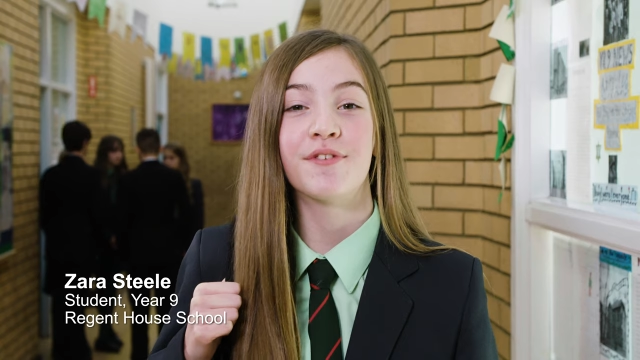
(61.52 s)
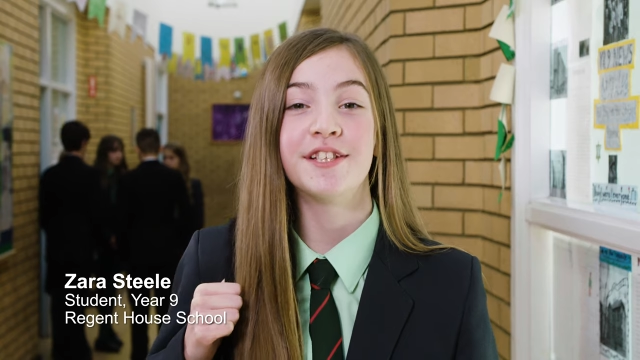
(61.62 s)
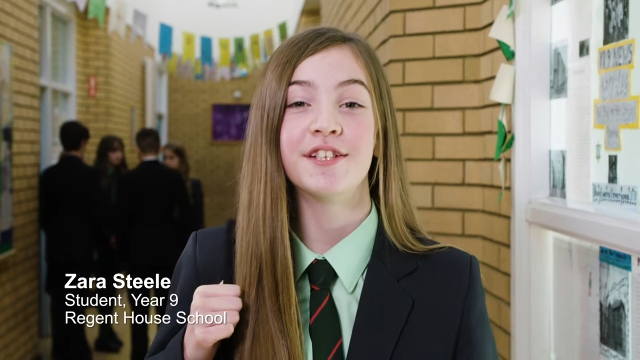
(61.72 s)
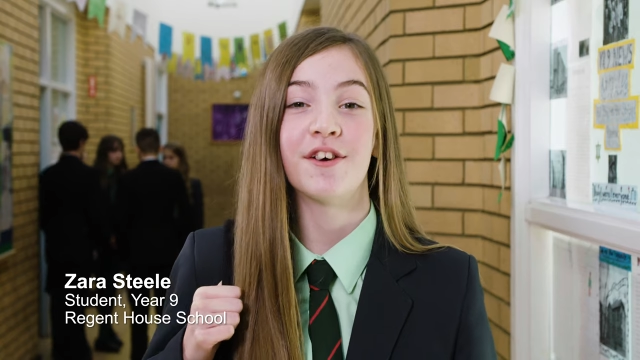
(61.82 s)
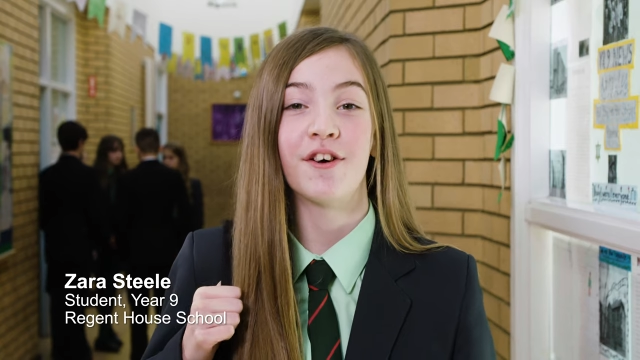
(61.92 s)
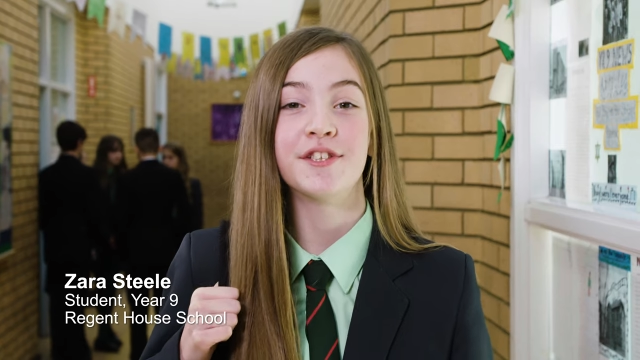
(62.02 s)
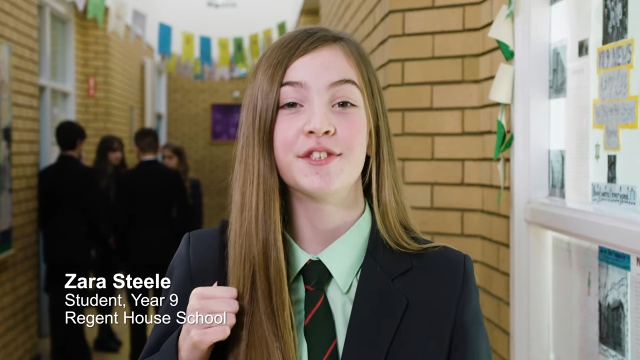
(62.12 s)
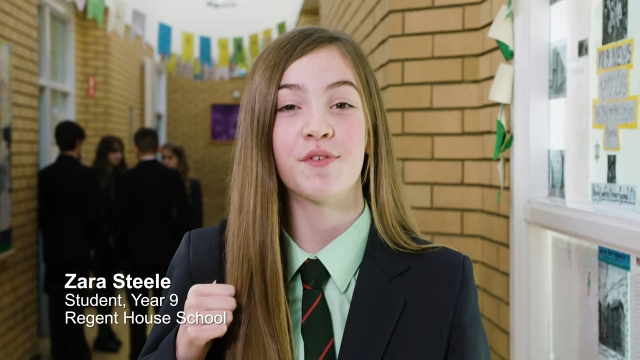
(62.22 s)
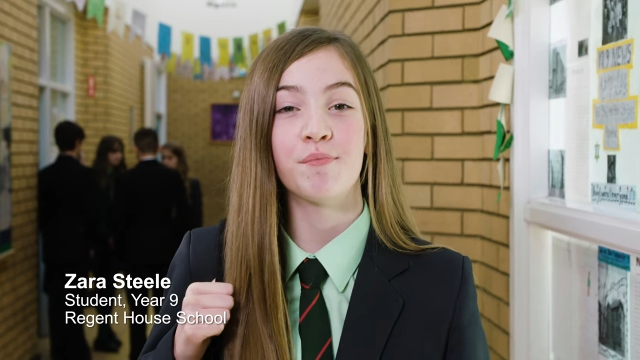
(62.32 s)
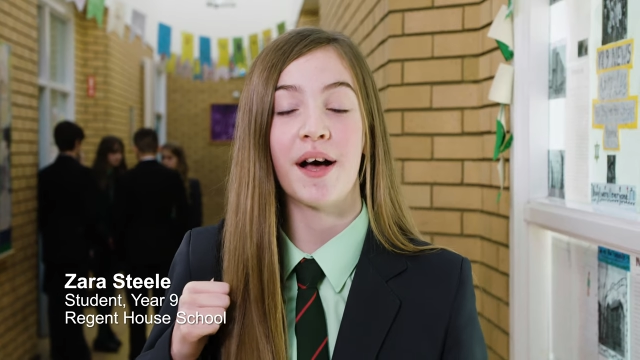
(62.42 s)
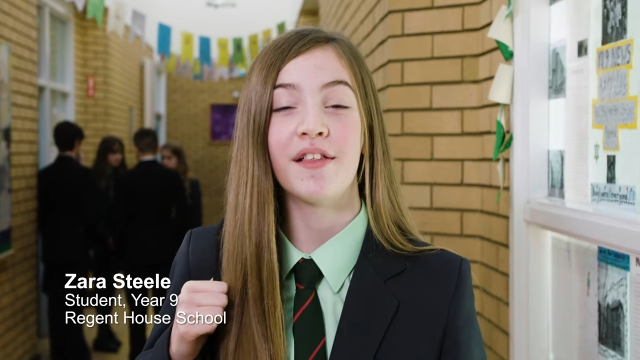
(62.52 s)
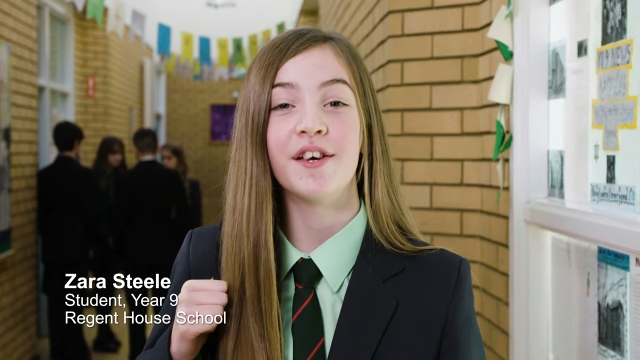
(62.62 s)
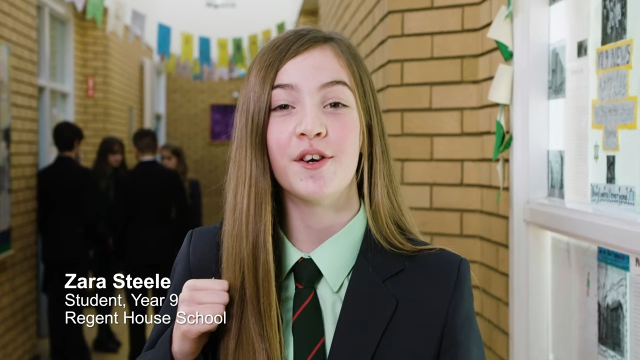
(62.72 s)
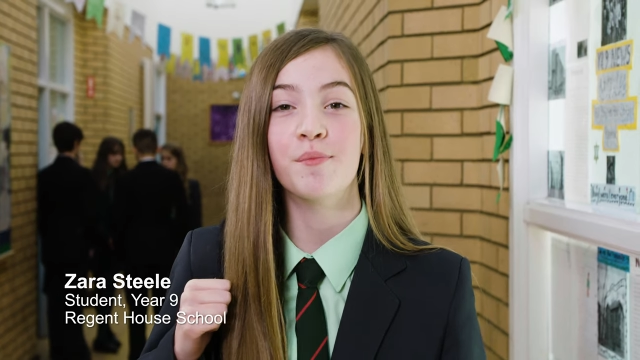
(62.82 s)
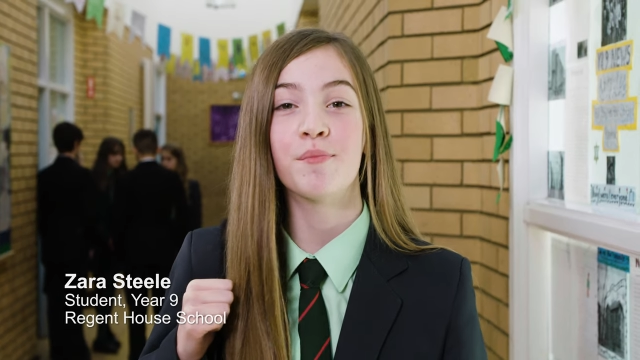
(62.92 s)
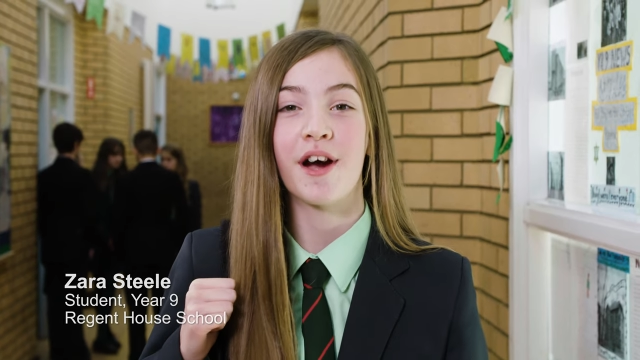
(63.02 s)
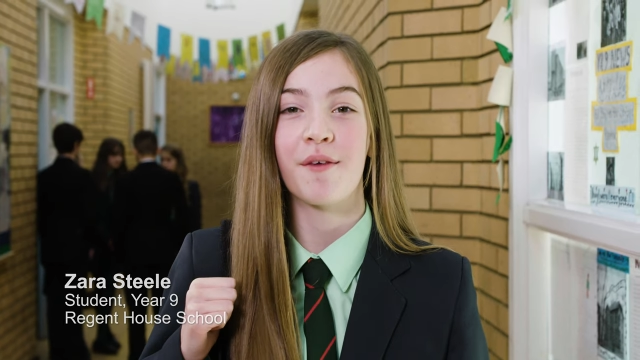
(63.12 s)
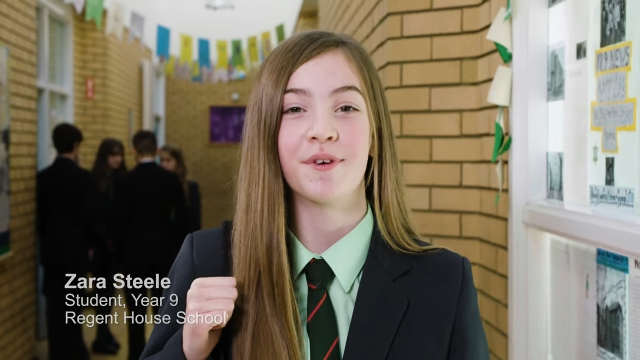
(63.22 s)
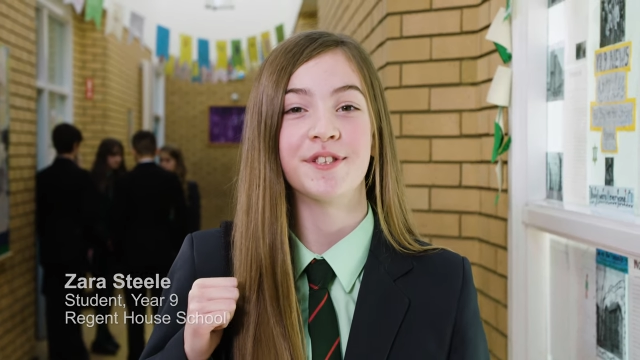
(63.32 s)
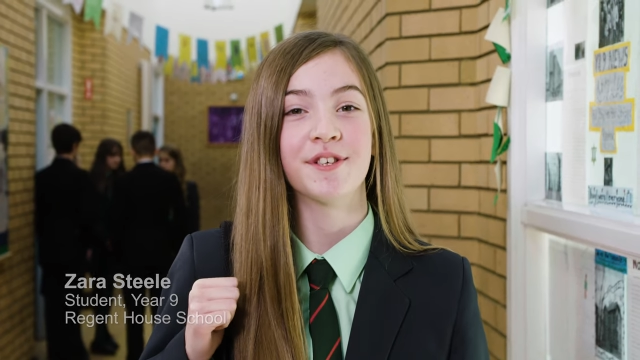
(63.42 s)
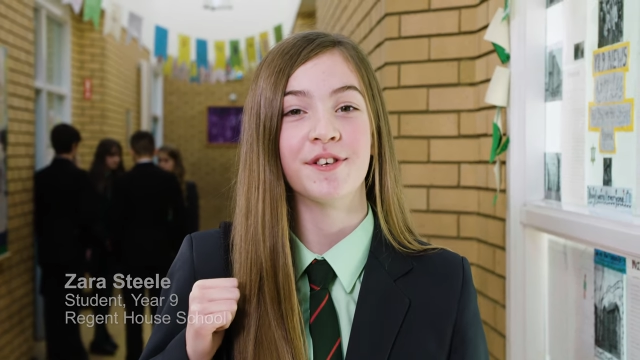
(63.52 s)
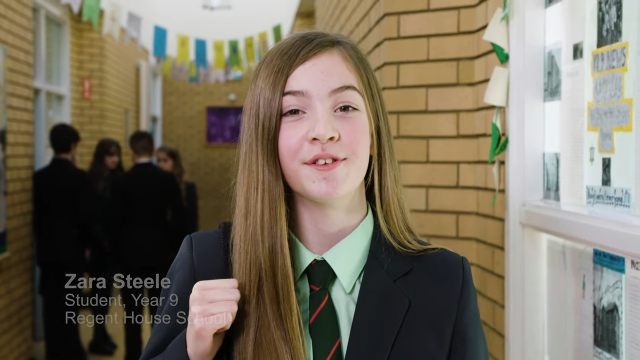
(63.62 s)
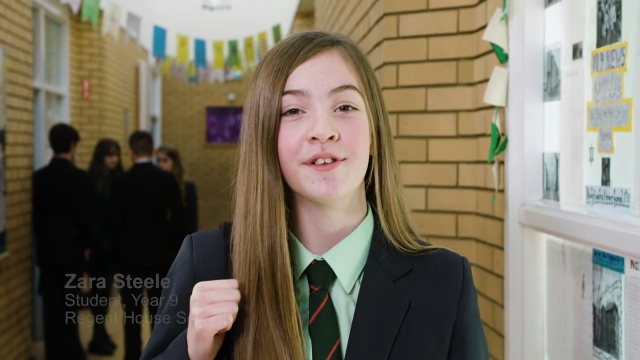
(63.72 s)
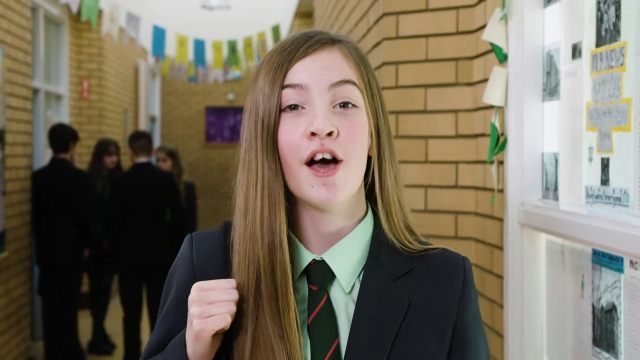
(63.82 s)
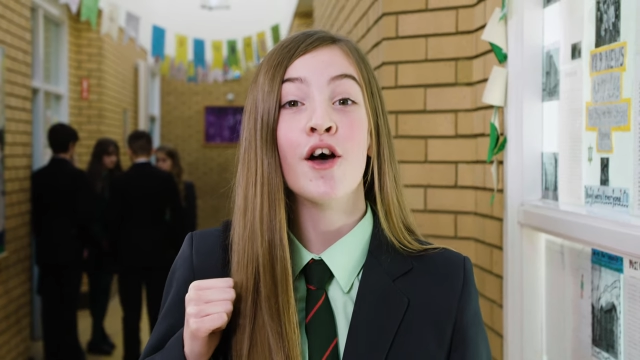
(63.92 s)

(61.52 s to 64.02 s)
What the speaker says: to Regent House from Ballyhome Primary School.